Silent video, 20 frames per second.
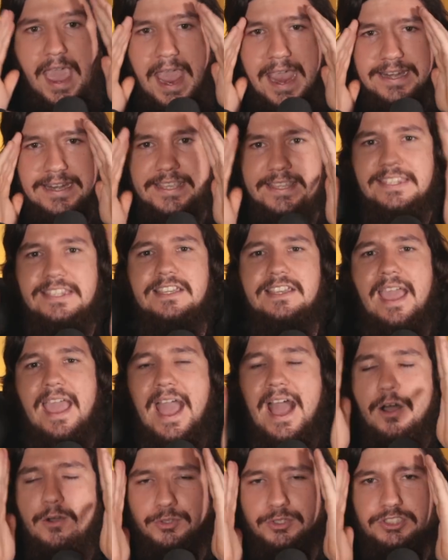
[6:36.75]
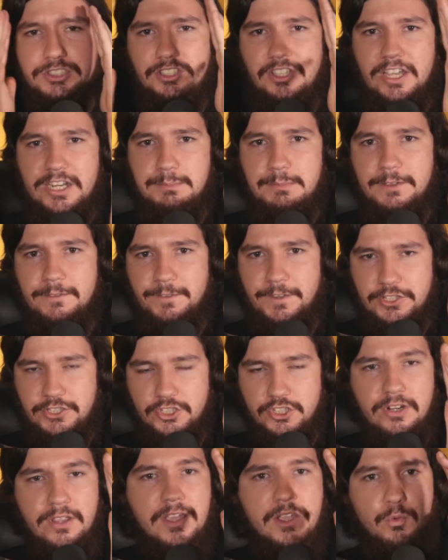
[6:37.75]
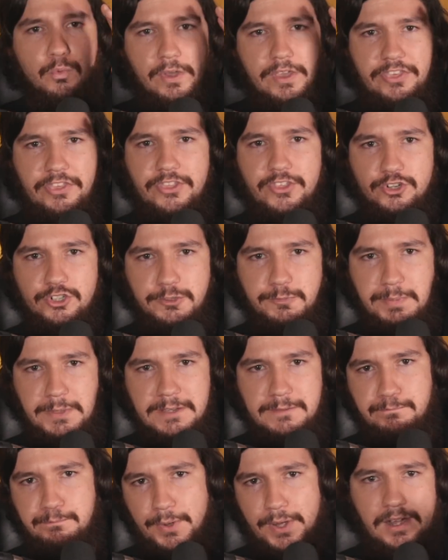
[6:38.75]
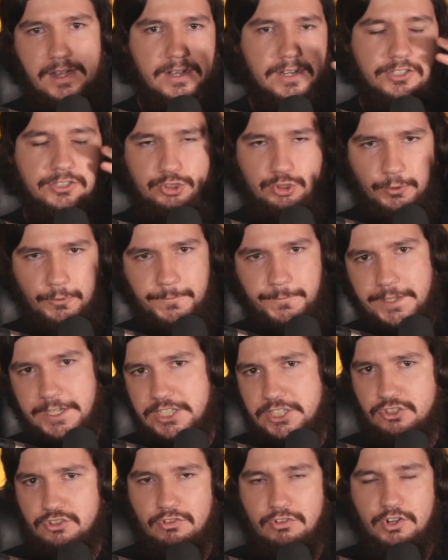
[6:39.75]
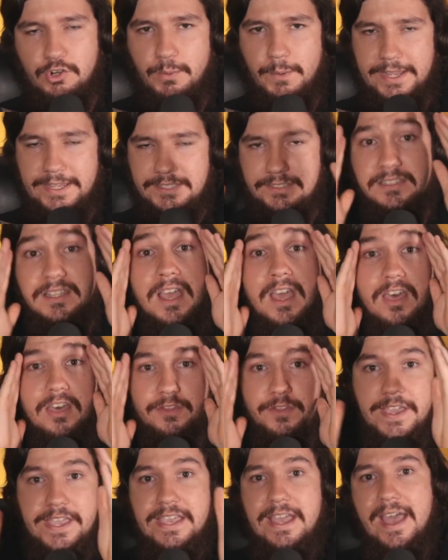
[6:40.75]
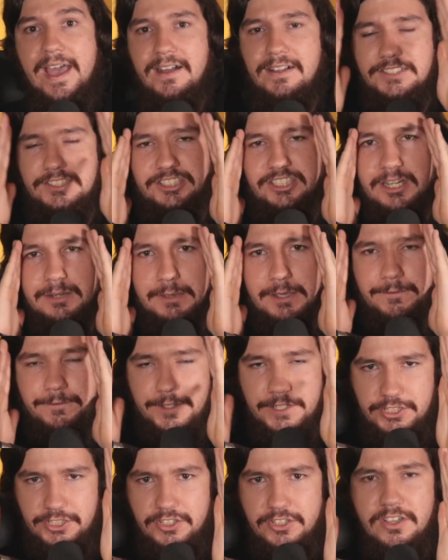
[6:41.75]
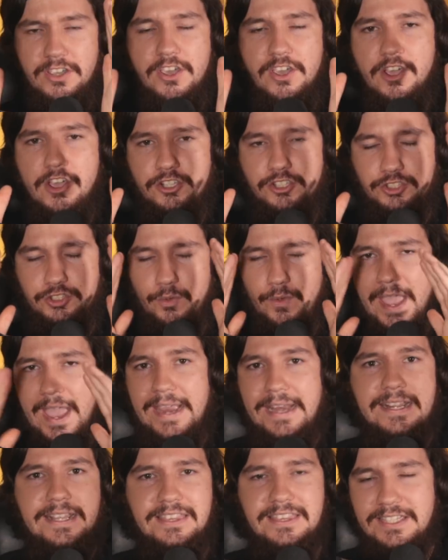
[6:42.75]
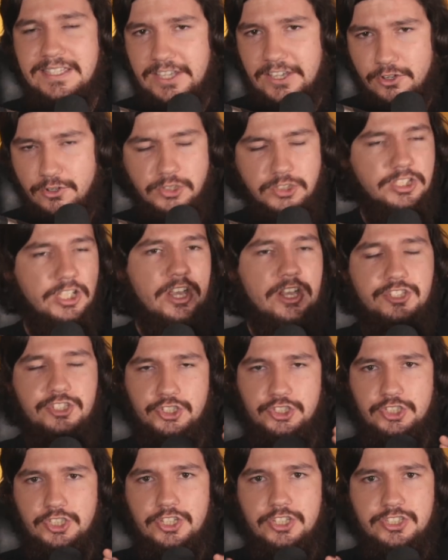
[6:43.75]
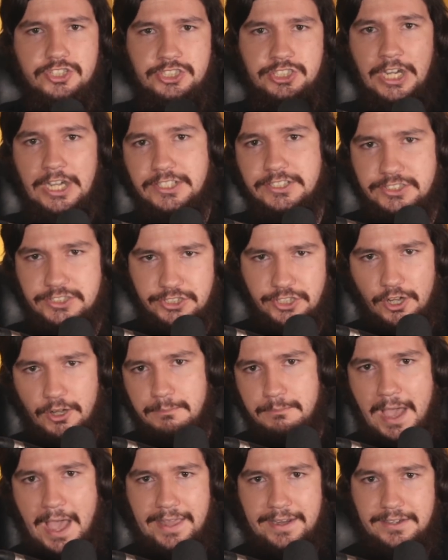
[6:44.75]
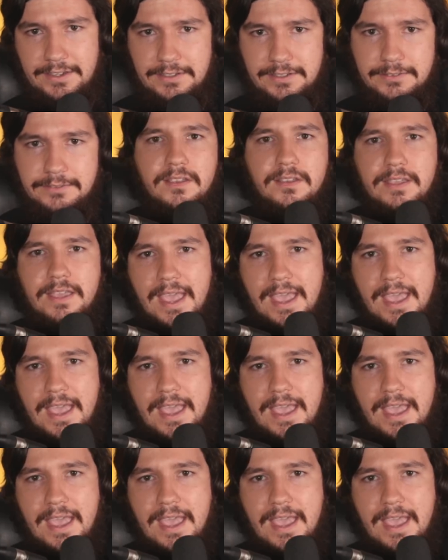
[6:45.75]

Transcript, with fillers: Anything outside of my vision, whether those be bugs or feature requests, they are outside my vision, so anything else just does not matter.